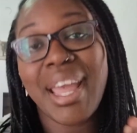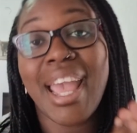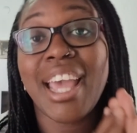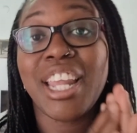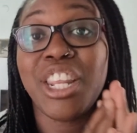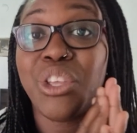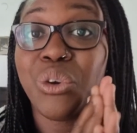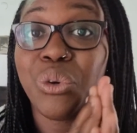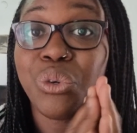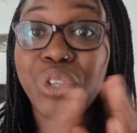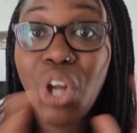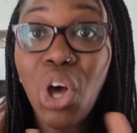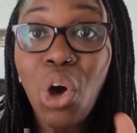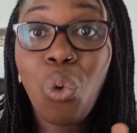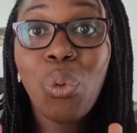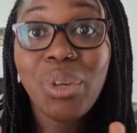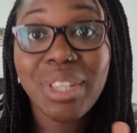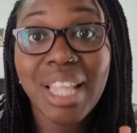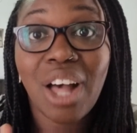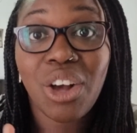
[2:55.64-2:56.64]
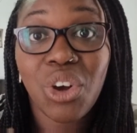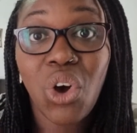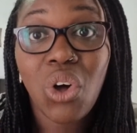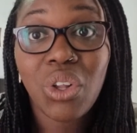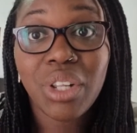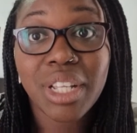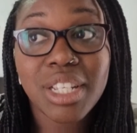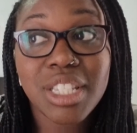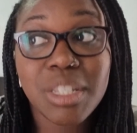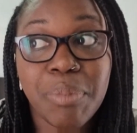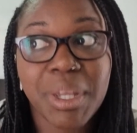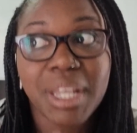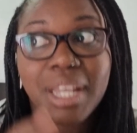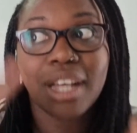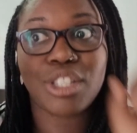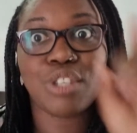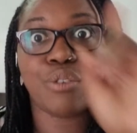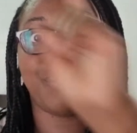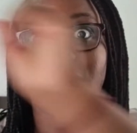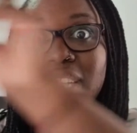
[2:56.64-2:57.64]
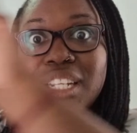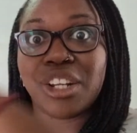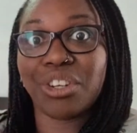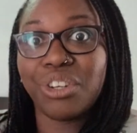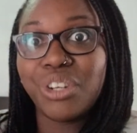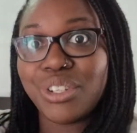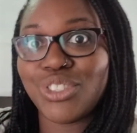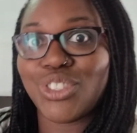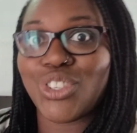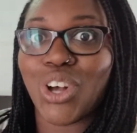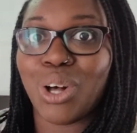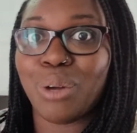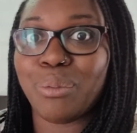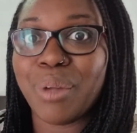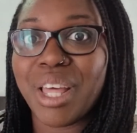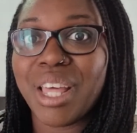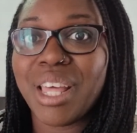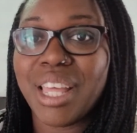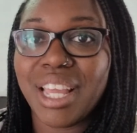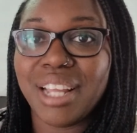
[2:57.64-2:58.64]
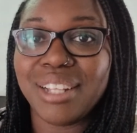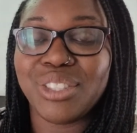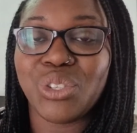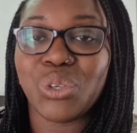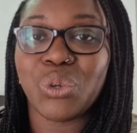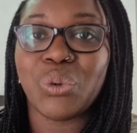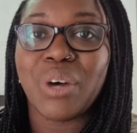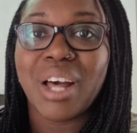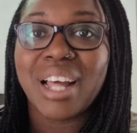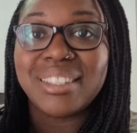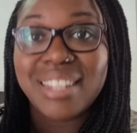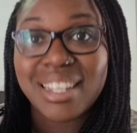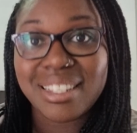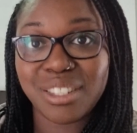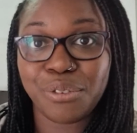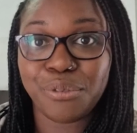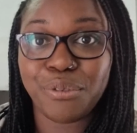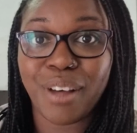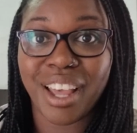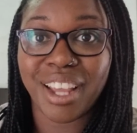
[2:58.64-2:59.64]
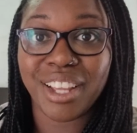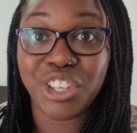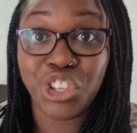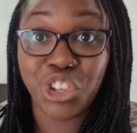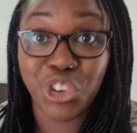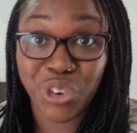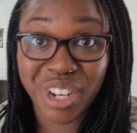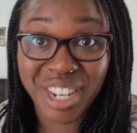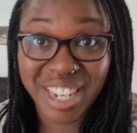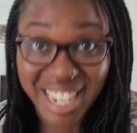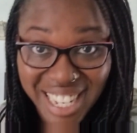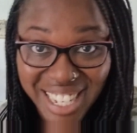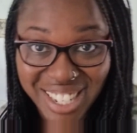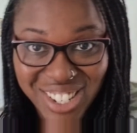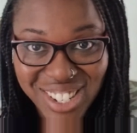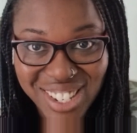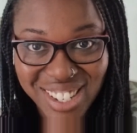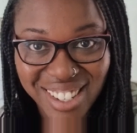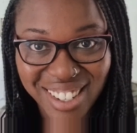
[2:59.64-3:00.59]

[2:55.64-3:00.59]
And you know what that goal is because you've done a good job into identifying your niche.